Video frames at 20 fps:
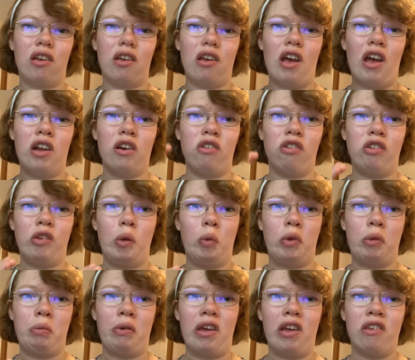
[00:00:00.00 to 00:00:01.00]
at a slower
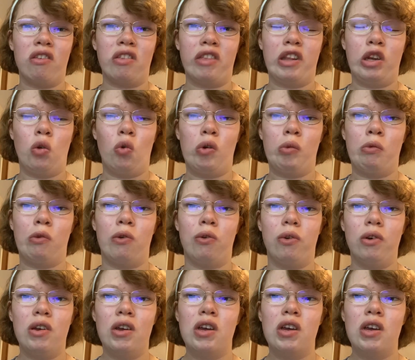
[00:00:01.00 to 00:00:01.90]
pace than normal